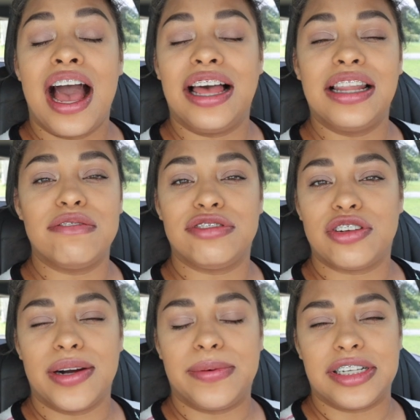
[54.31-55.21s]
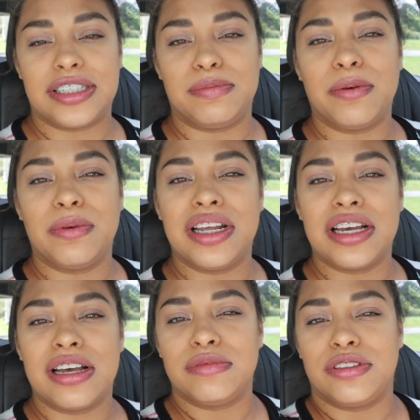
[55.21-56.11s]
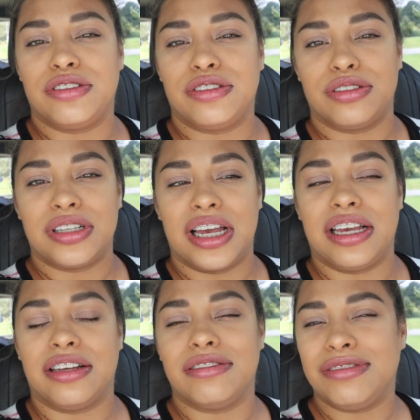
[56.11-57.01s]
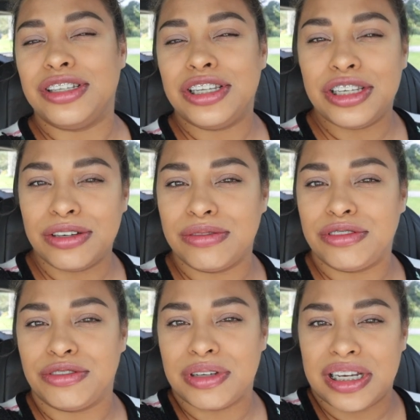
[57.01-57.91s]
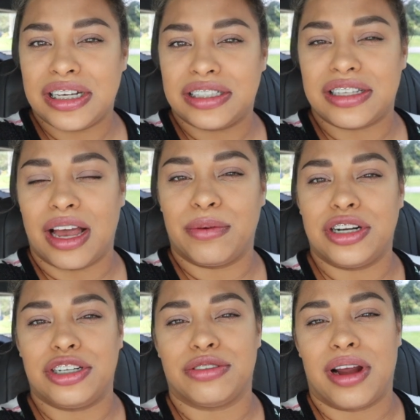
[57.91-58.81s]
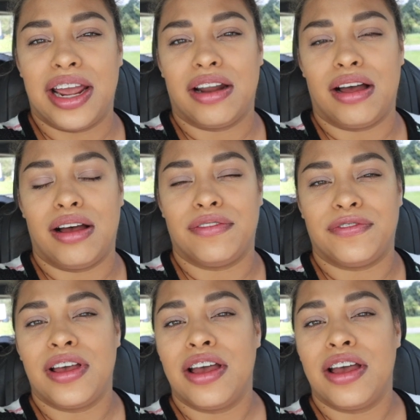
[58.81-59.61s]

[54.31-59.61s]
I love Starbucks, but when it comes to like new drinks, I want to try it off